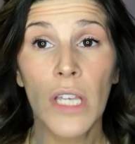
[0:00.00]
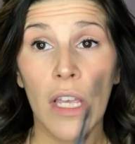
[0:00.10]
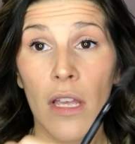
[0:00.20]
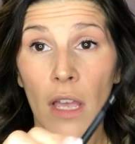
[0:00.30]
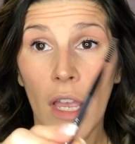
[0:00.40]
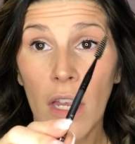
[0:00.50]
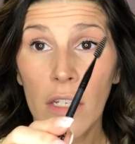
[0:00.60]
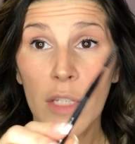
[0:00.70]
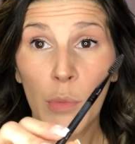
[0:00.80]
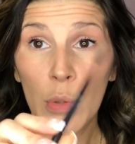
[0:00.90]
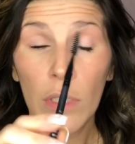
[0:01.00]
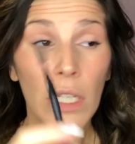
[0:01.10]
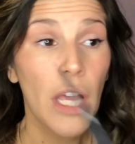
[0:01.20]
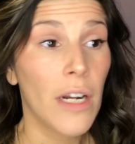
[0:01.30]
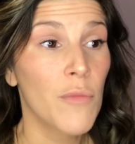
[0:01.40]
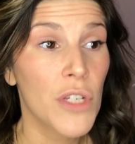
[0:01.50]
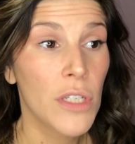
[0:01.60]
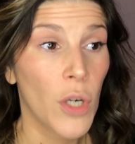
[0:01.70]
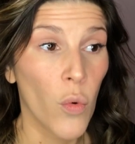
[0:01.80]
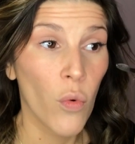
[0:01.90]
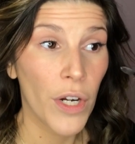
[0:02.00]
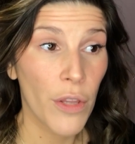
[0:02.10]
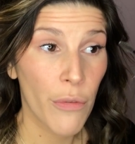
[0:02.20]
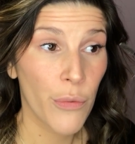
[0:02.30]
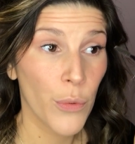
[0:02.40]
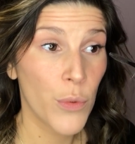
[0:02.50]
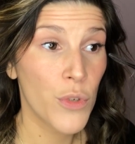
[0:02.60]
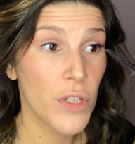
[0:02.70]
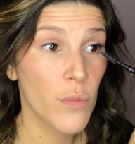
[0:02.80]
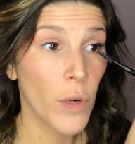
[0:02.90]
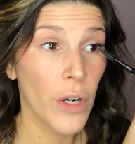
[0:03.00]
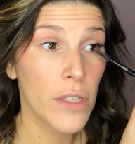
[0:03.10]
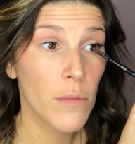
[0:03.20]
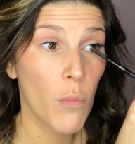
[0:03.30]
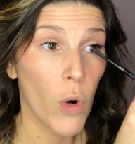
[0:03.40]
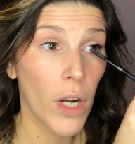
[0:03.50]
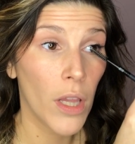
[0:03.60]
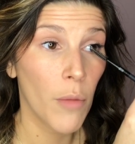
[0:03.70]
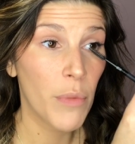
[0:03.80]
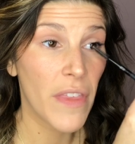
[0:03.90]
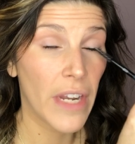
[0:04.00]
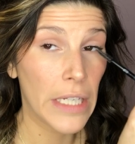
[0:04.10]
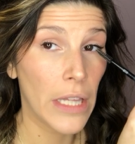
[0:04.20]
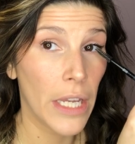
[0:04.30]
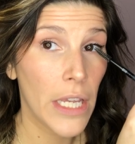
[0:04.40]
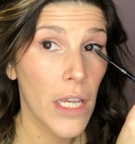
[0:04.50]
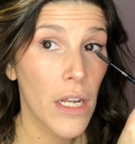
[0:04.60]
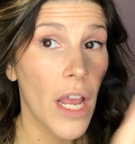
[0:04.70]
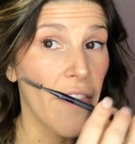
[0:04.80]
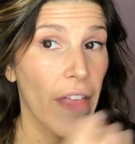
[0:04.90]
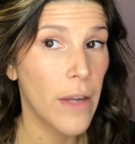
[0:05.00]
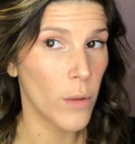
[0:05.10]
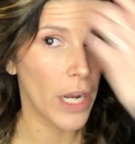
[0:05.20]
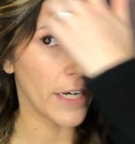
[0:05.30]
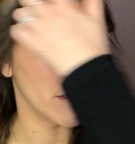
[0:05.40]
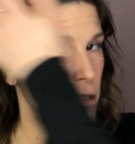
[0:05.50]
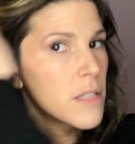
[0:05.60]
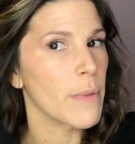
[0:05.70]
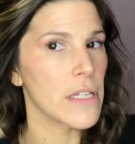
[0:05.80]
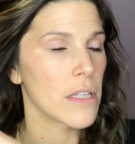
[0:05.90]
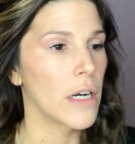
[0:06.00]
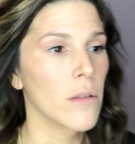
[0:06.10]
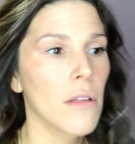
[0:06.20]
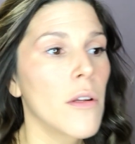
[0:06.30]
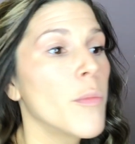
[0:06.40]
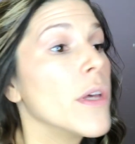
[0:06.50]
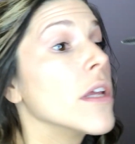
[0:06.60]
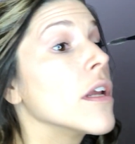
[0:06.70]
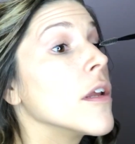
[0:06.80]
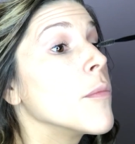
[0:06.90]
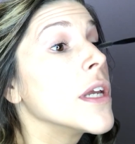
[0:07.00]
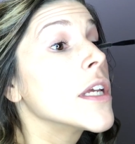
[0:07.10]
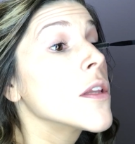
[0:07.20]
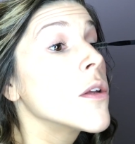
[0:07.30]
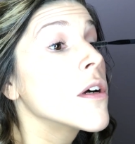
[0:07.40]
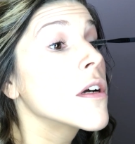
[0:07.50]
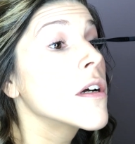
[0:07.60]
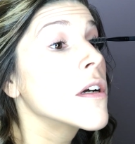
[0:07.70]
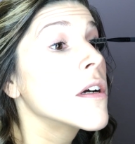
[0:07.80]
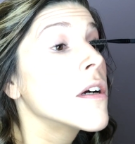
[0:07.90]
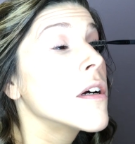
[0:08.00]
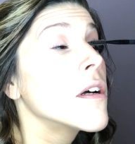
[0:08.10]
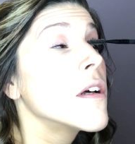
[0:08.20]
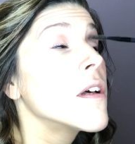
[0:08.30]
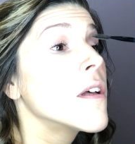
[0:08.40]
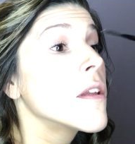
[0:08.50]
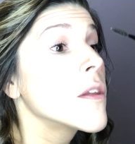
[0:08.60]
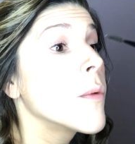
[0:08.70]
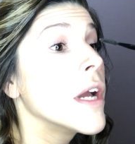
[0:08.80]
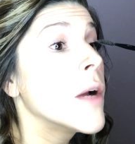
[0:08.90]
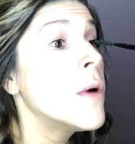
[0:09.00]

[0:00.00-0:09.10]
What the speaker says: take a spoolie, and I'm just gonna run it through just where it's more clumpy than I'd like it, and that'll kind of space it out a little bit and make it look the way I